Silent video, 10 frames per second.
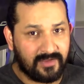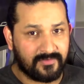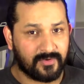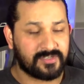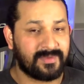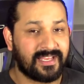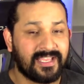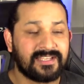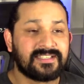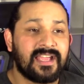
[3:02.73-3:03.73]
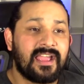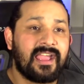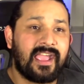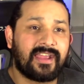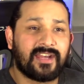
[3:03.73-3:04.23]
of course, my kids,
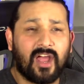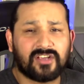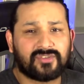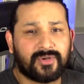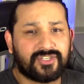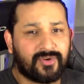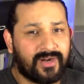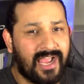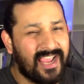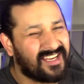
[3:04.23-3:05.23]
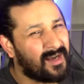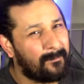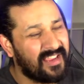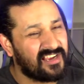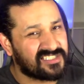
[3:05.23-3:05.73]
and long story short, I ended
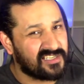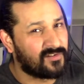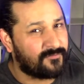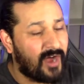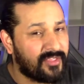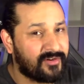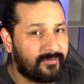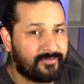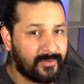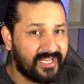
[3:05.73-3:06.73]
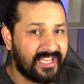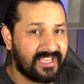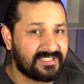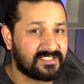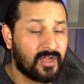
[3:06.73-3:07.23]
up being a single father of three
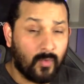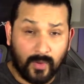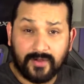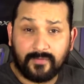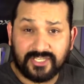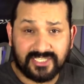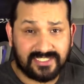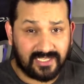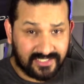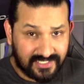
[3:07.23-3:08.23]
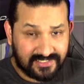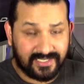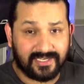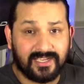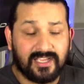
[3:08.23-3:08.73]
kids, one of which is
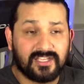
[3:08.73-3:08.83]
autistic.